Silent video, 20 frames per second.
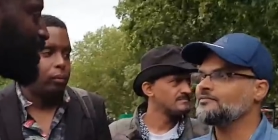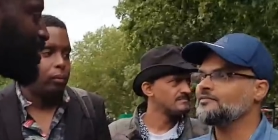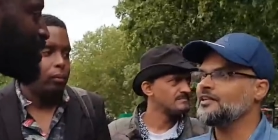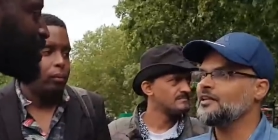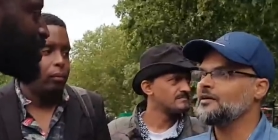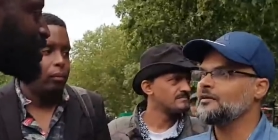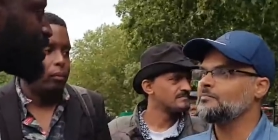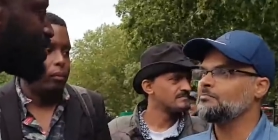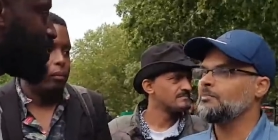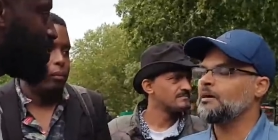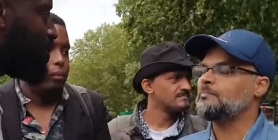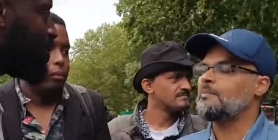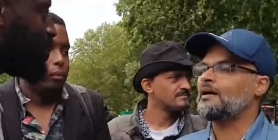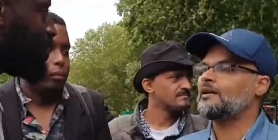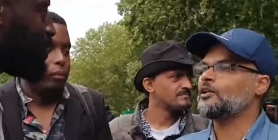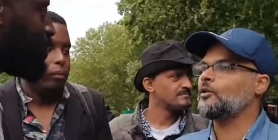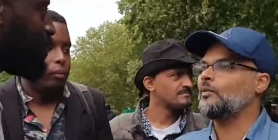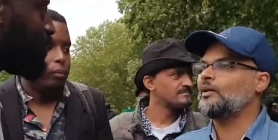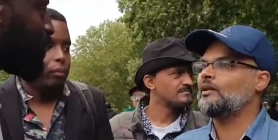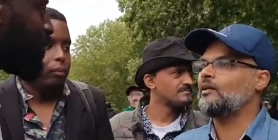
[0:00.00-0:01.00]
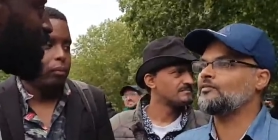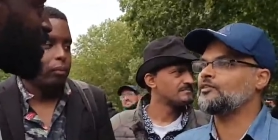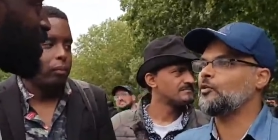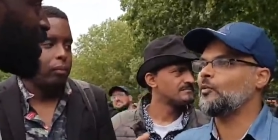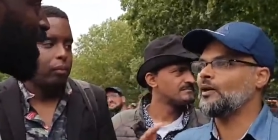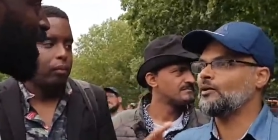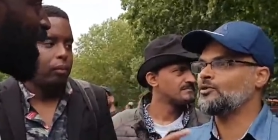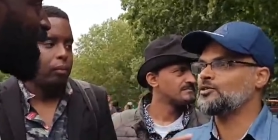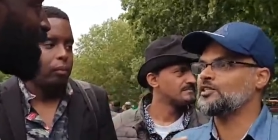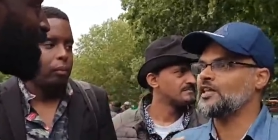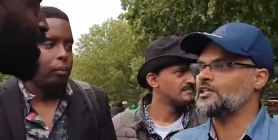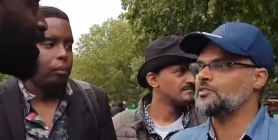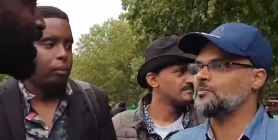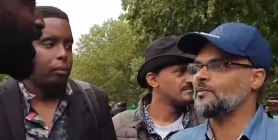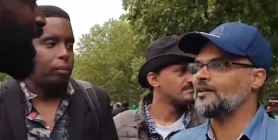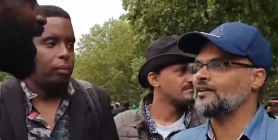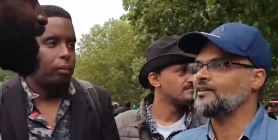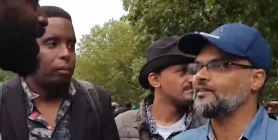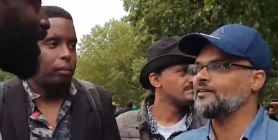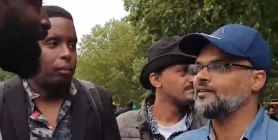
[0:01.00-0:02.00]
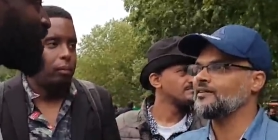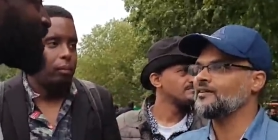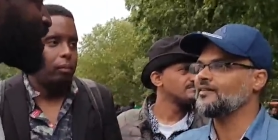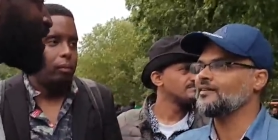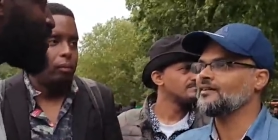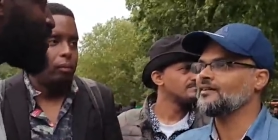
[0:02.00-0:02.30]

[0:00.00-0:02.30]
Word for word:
Speaker 1: yes by the the one who and, sent me. And I